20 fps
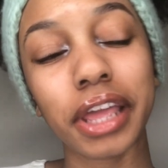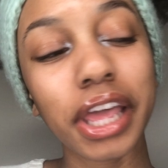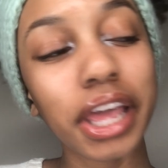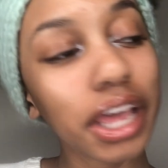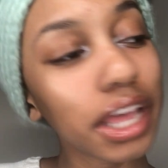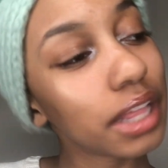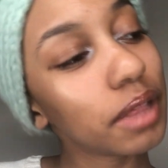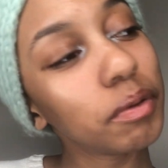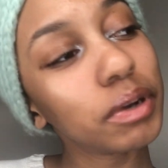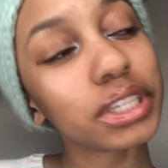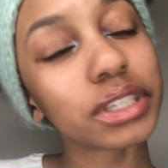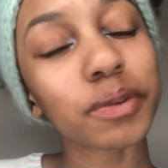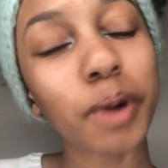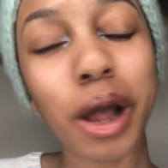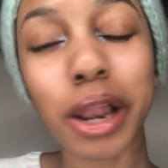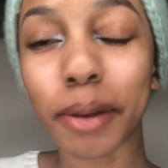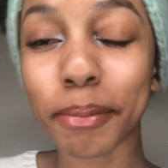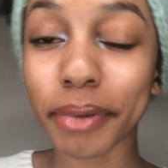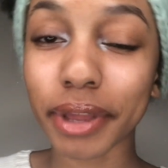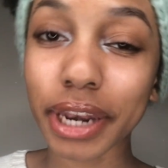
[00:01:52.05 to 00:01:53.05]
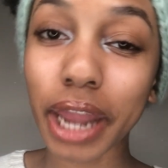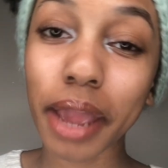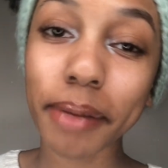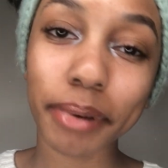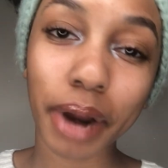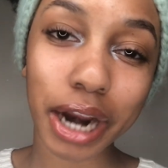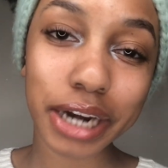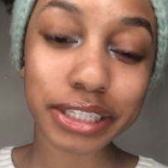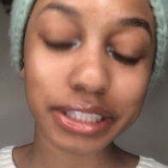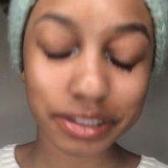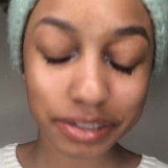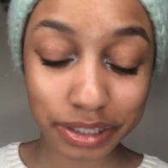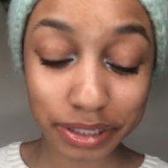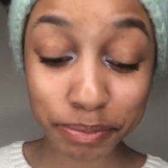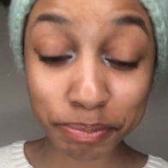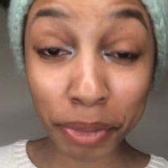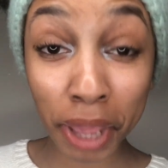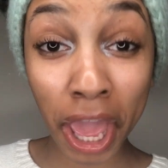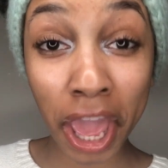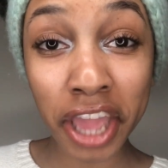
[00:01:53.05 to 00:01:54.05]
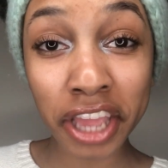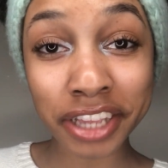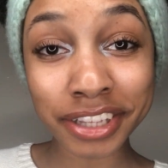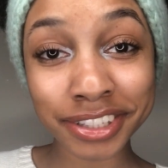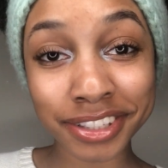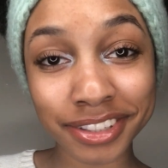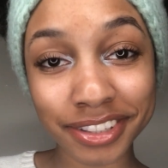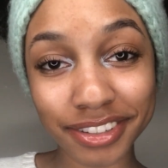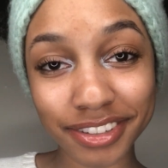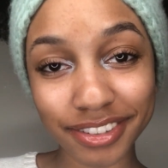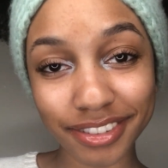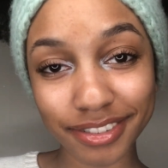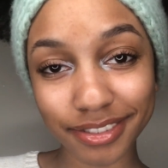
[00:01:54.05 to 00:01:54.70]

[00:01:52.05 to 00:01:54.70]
they want you all up in their personal space.